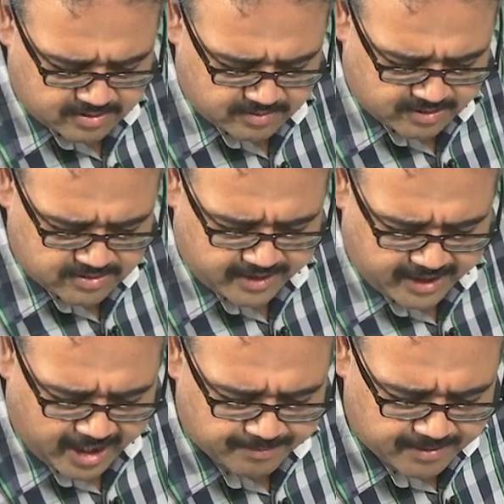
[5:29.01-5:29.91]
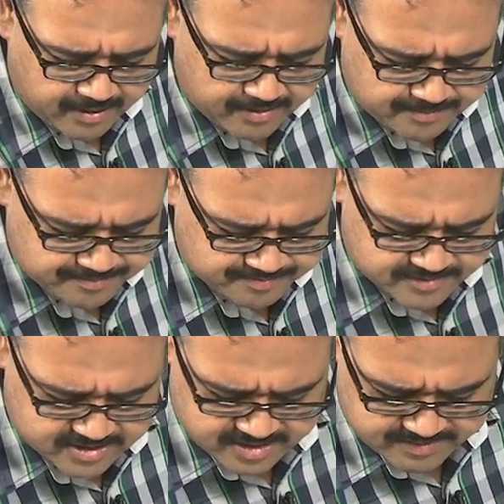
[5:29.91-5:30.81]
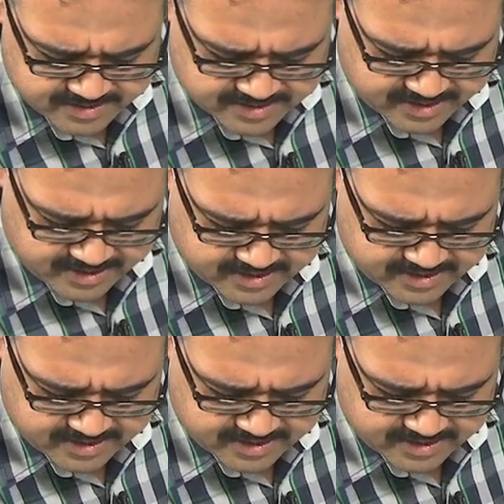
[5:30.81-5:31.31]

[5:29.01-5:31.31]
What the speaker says: So, what is going to happen, give me a sec.